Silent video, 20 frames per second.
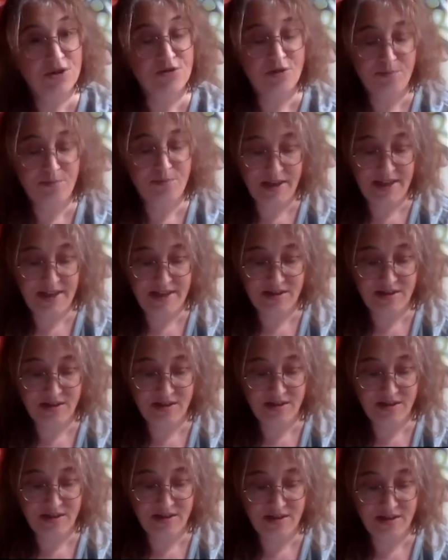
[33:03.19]
to repeat
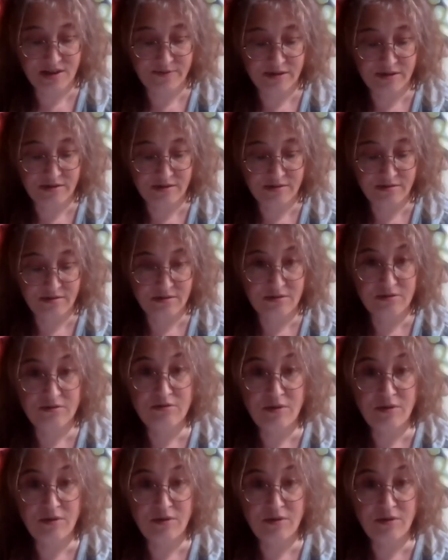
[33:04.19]
ourselves,